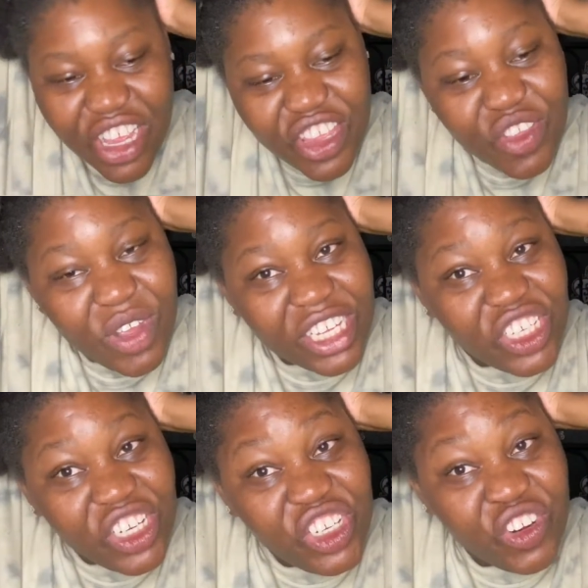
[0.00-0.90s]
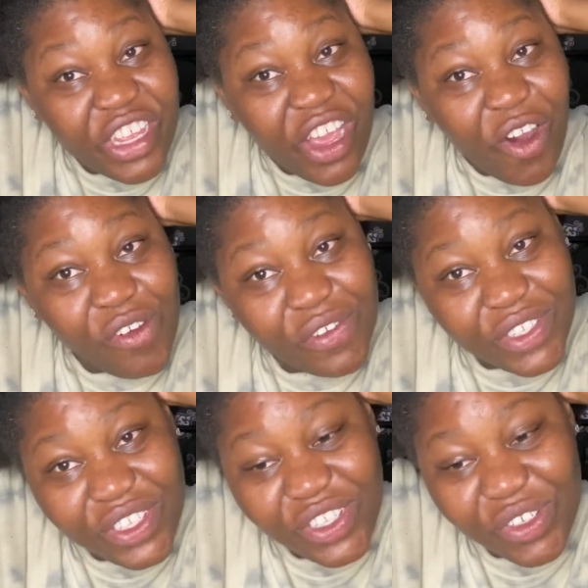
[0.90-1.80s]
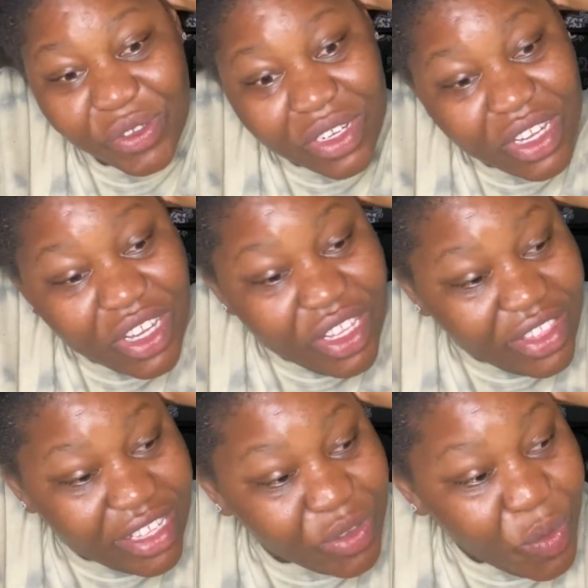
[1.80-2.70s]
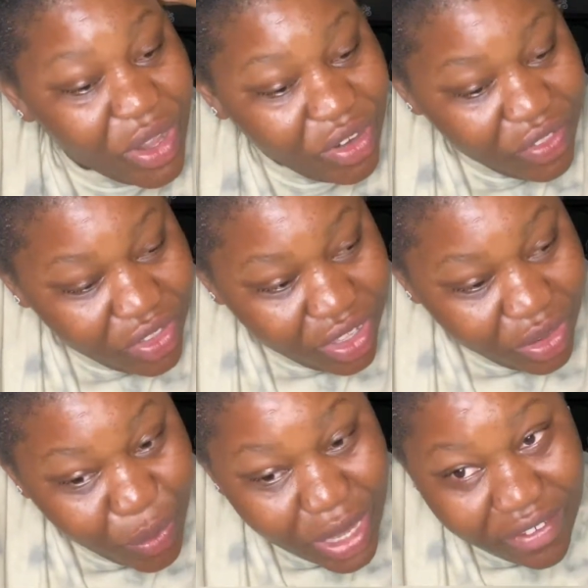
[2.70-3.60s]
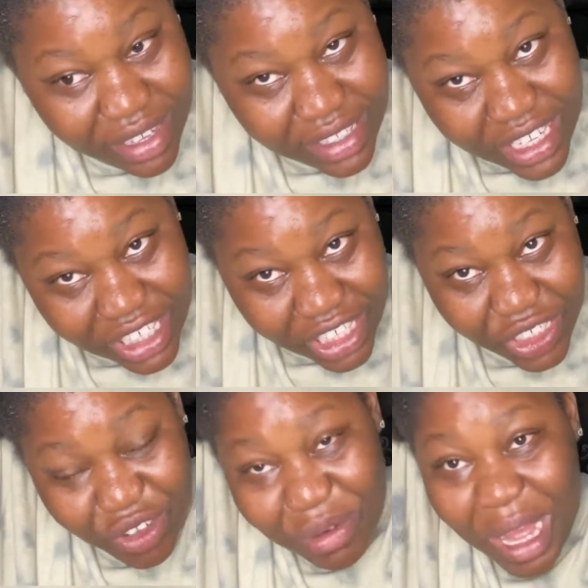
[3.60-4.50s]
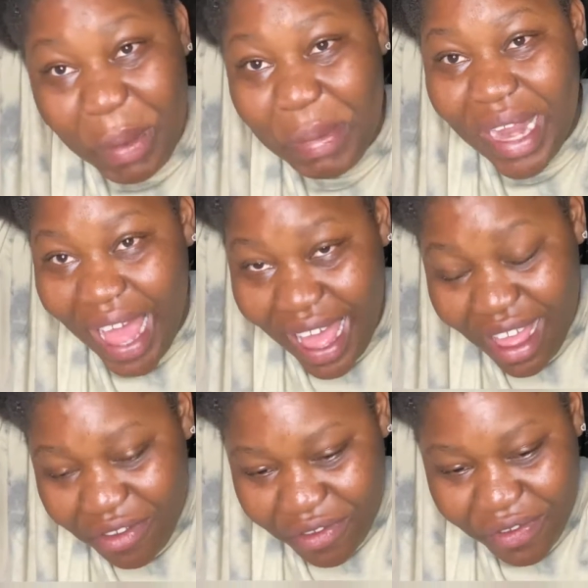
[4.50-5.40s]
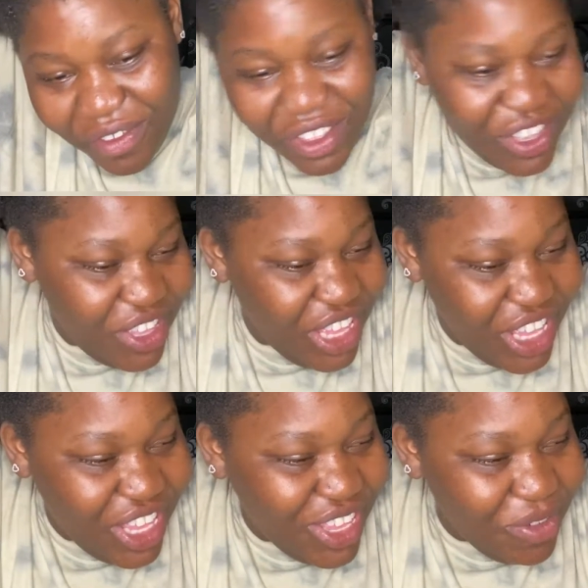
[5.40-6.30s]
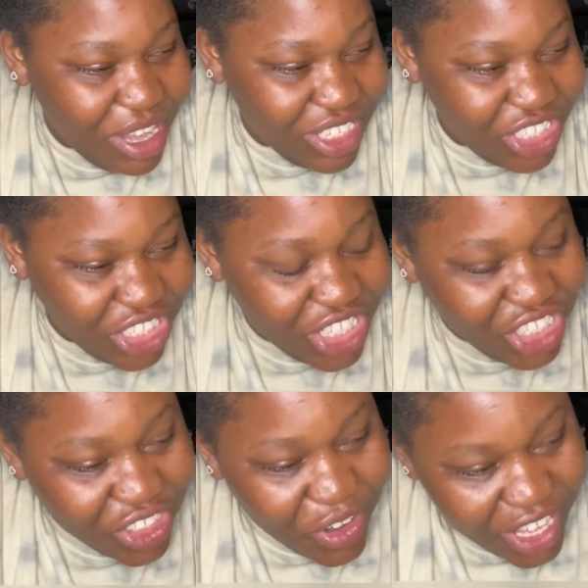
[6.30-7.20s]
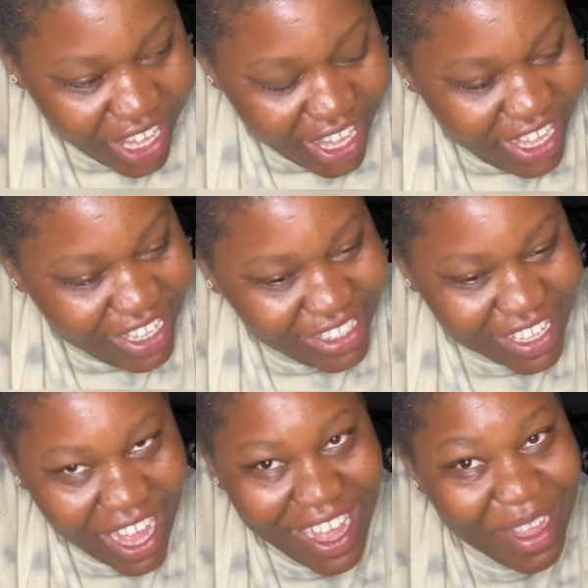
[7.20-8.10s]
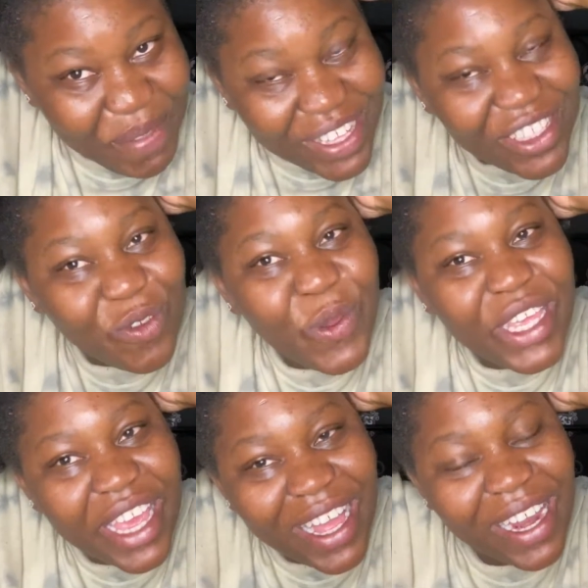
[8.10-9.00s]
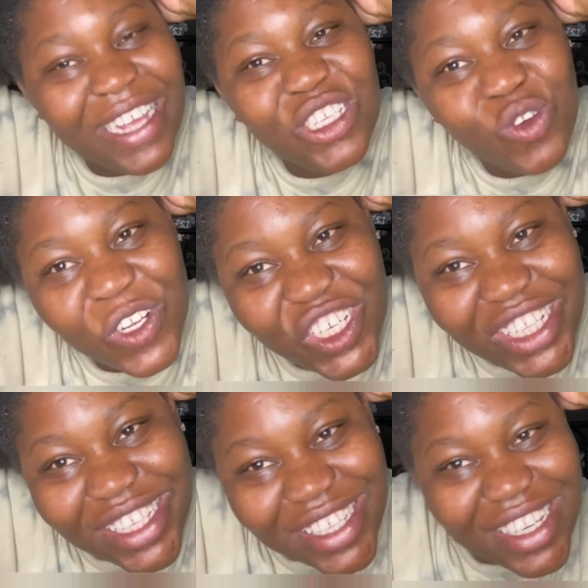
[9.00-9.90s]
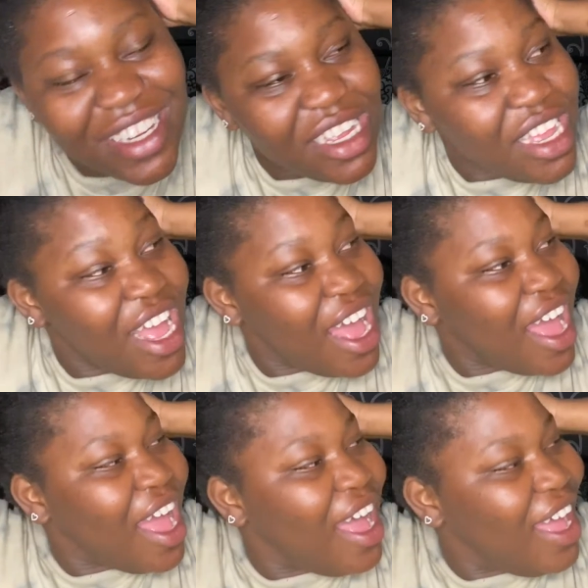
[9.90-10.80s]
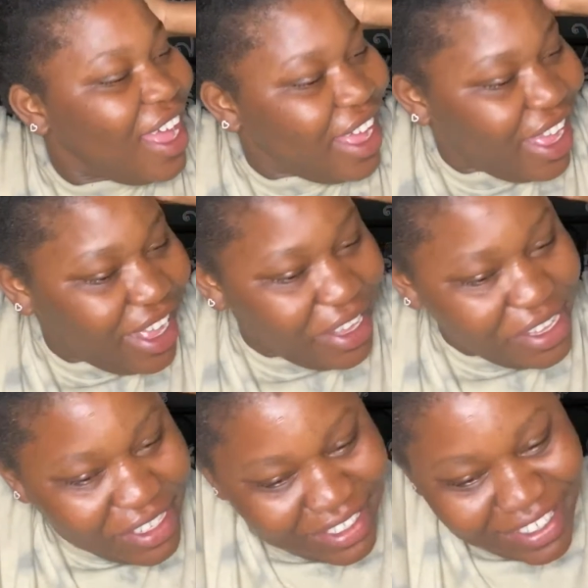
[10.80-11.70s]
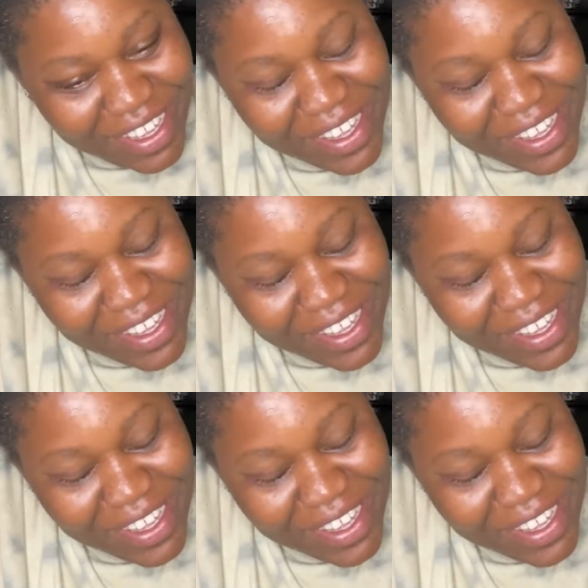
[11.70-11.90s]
You can change your hair often. That's one of the good advantage that you black people have. You can change your hair anytime. That's your hair. Can I touch it? And